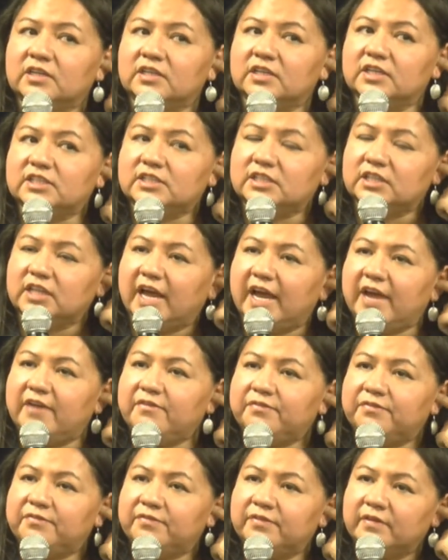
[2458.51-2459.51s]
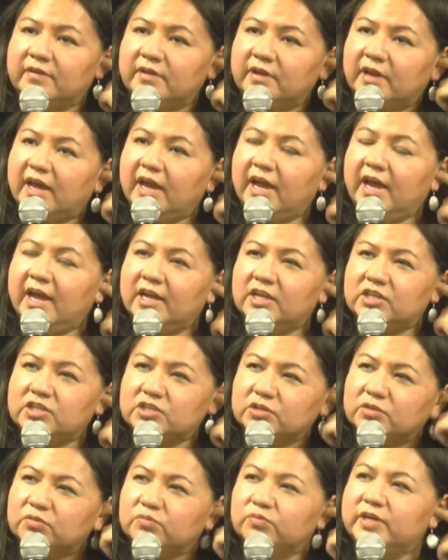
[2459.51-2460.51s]
this life and
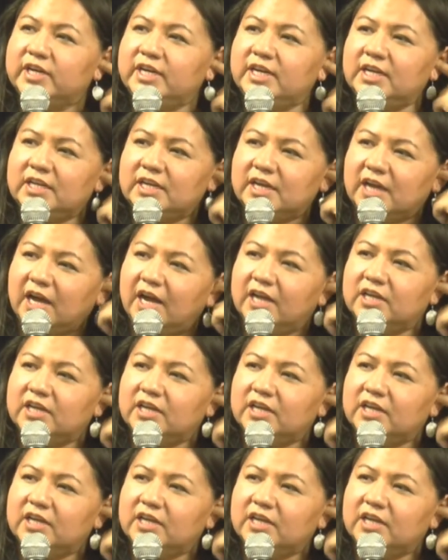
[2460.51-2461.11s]
to really